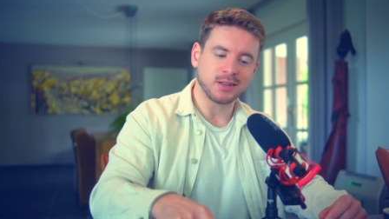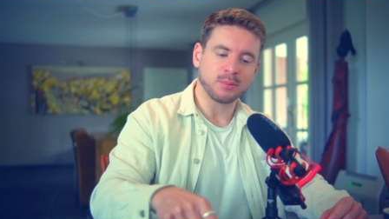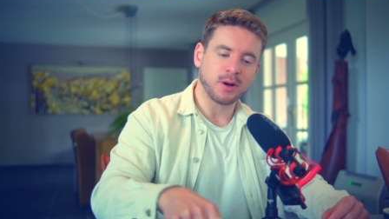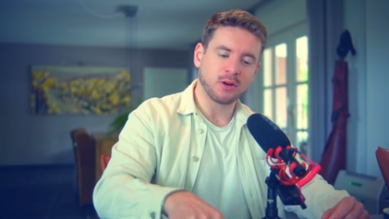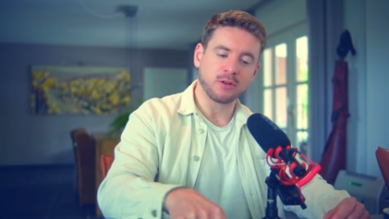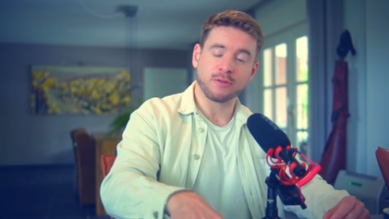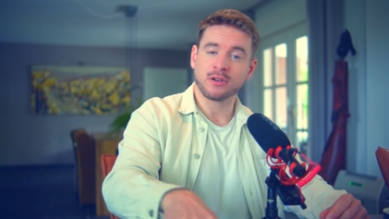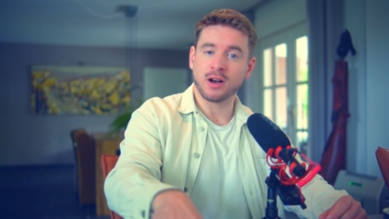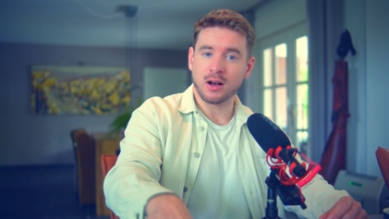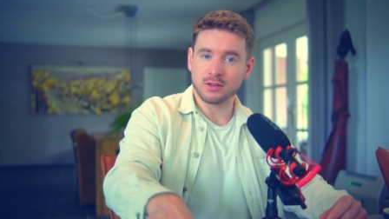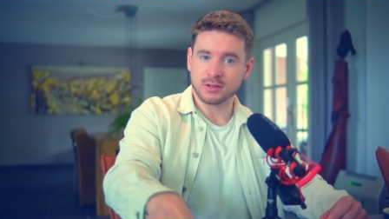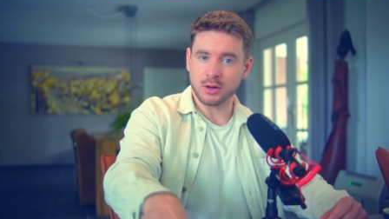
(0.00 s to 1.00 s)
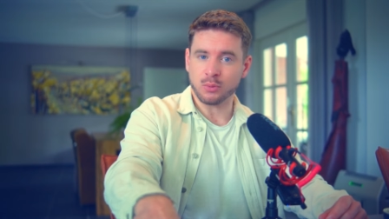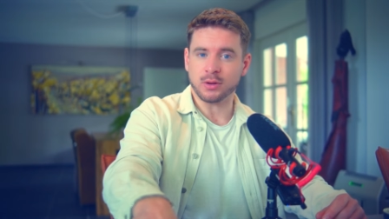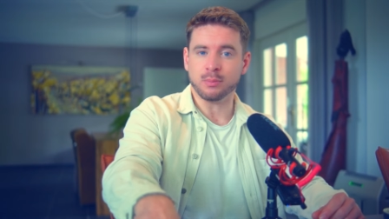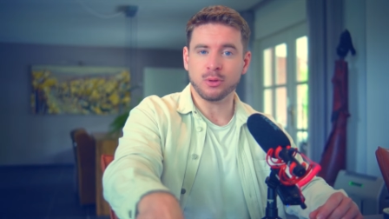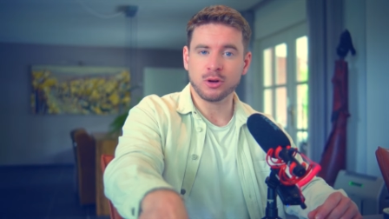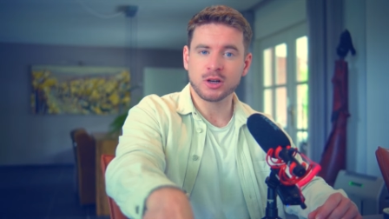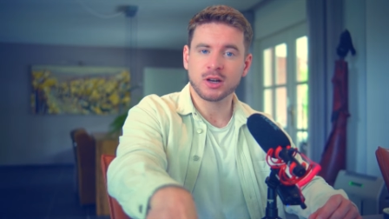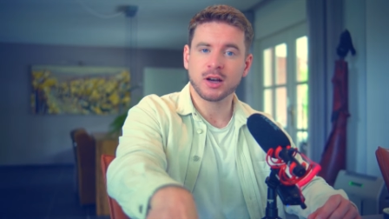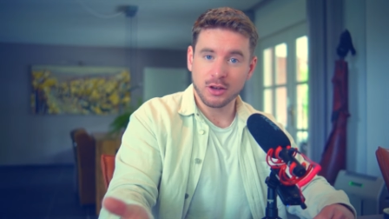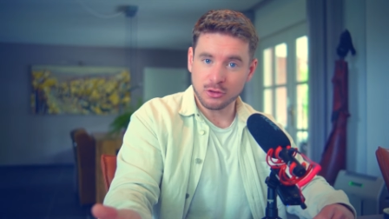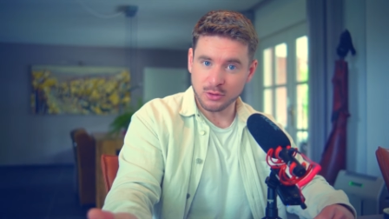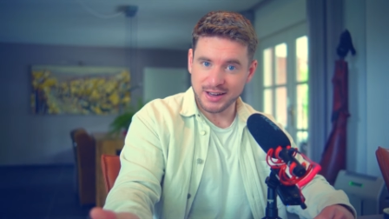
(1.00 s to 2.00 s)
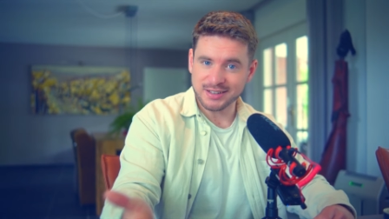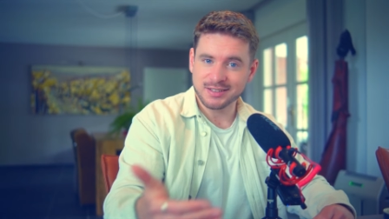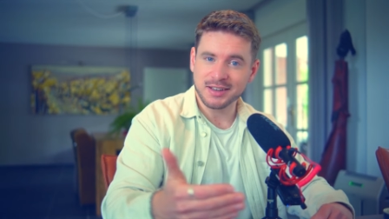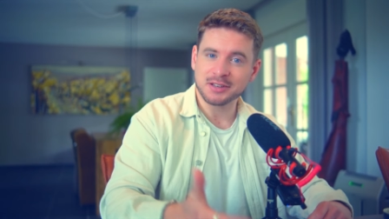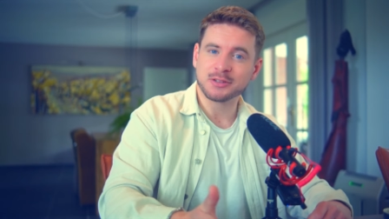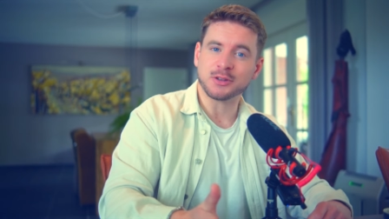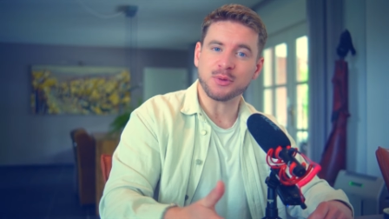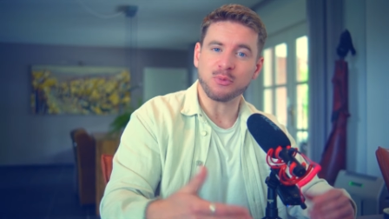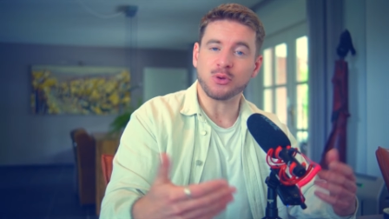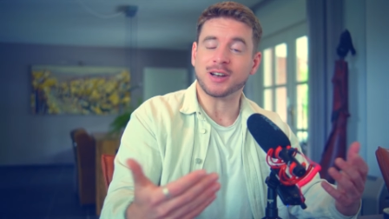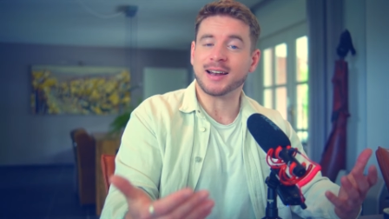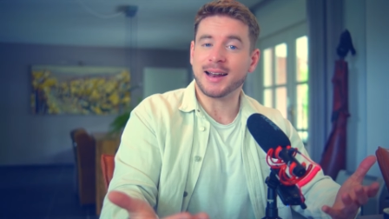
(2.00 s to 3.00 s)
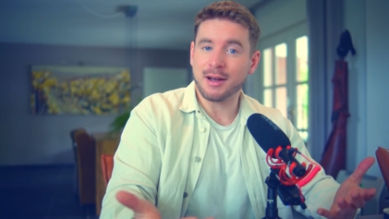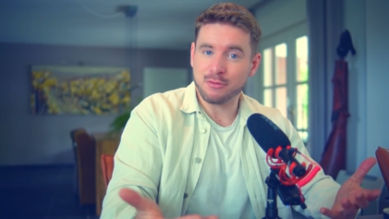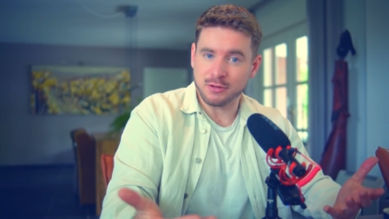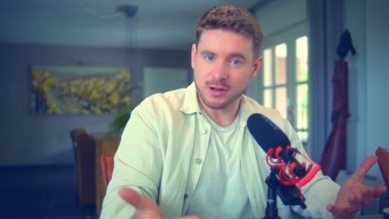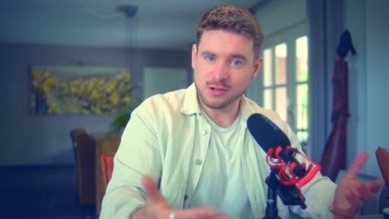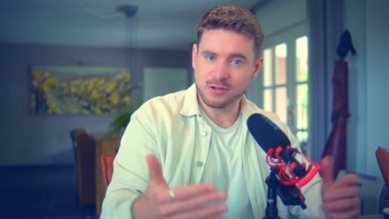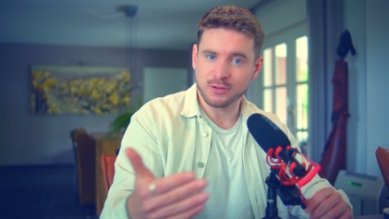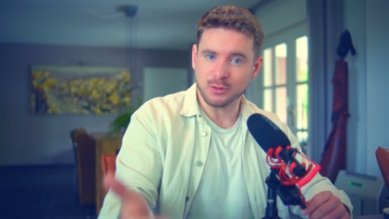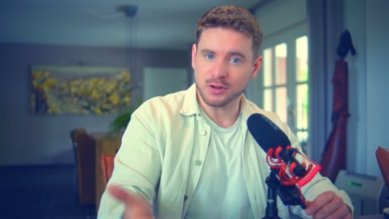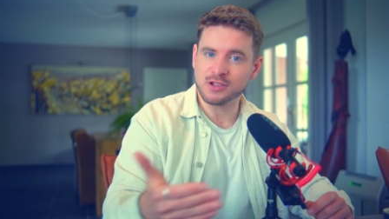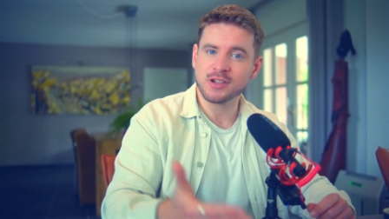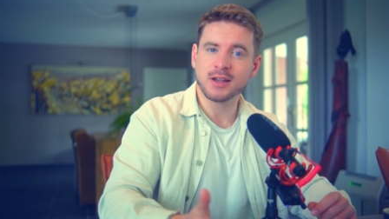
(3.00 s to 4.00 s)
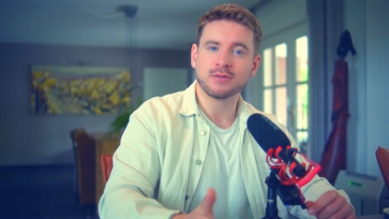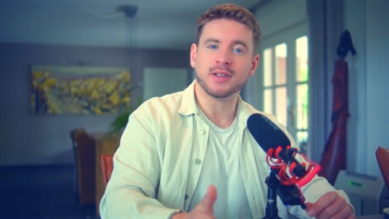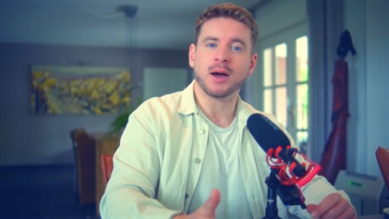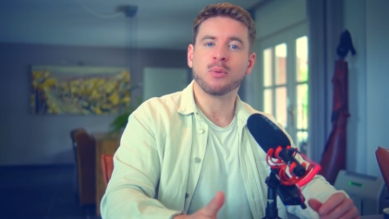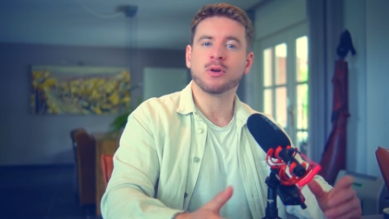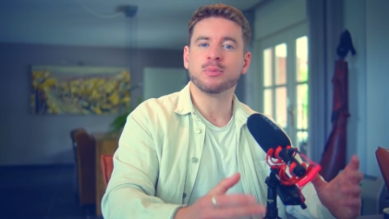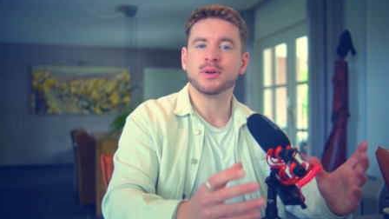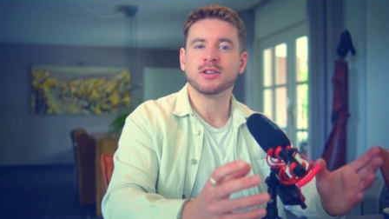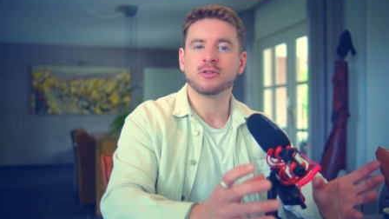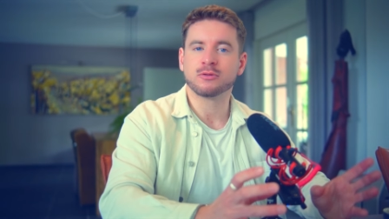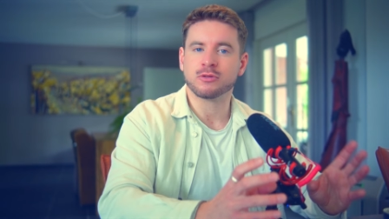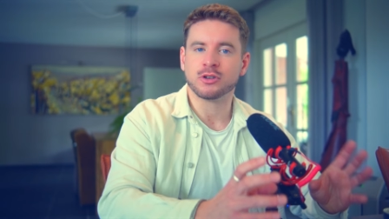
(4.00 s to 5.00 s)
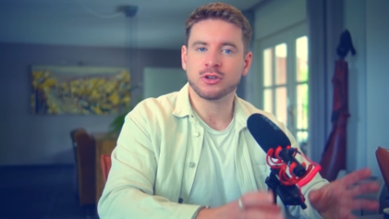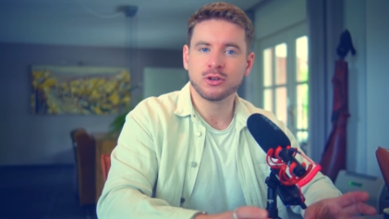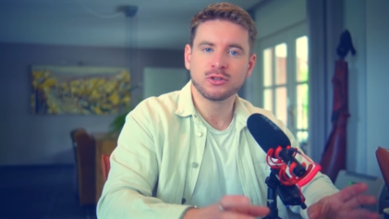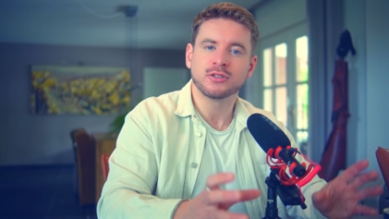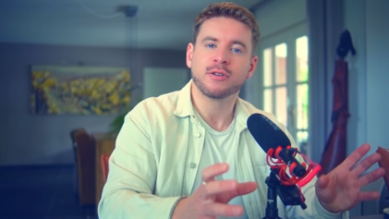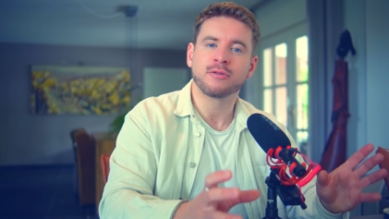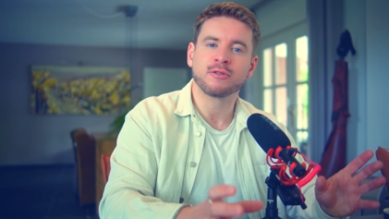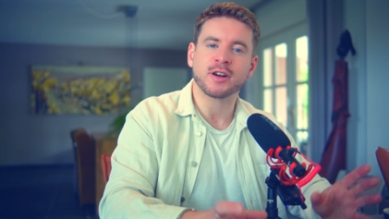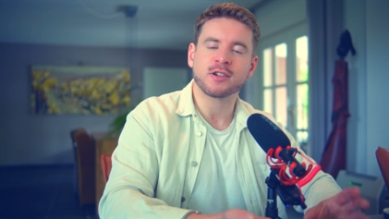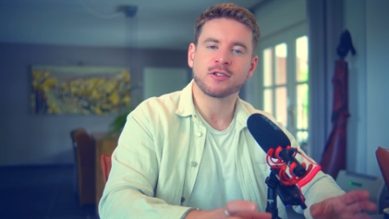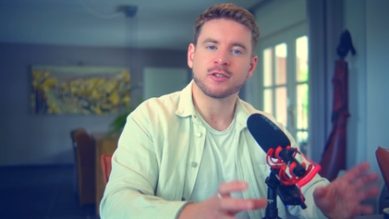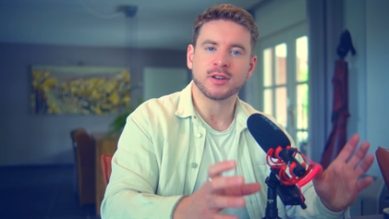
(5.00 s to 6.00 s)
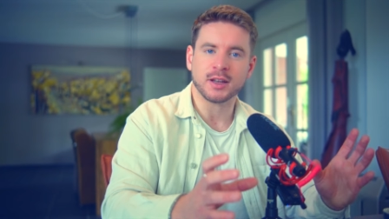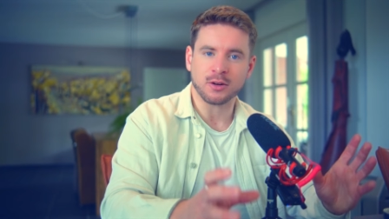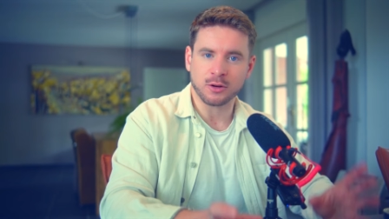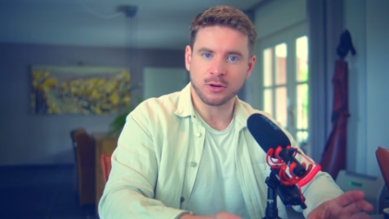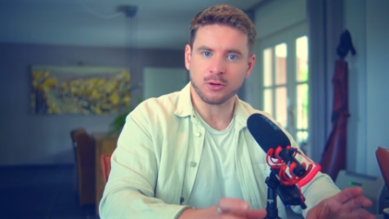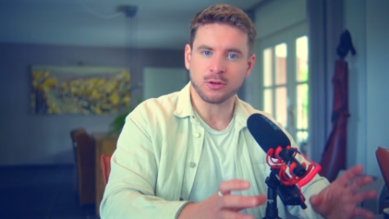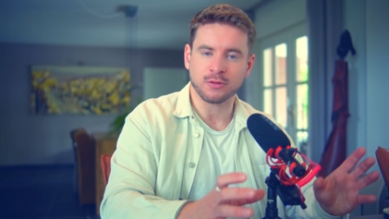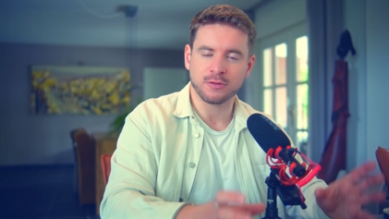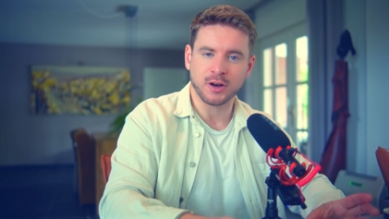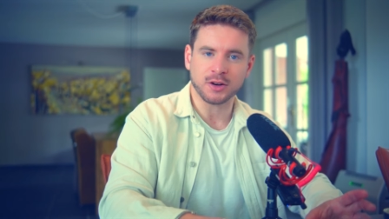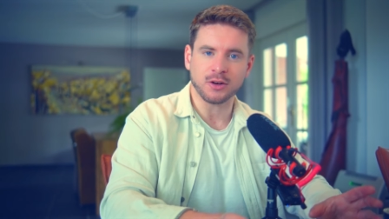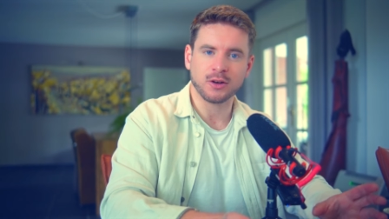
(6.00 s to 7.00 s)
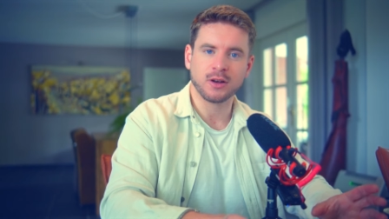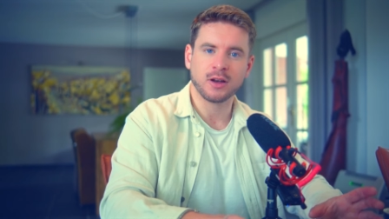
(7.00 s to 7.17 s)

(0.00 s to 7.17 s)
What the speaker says: the amount of calls that we book, so a system with leverage to achieve that would be to reduce the friction in our current funnel.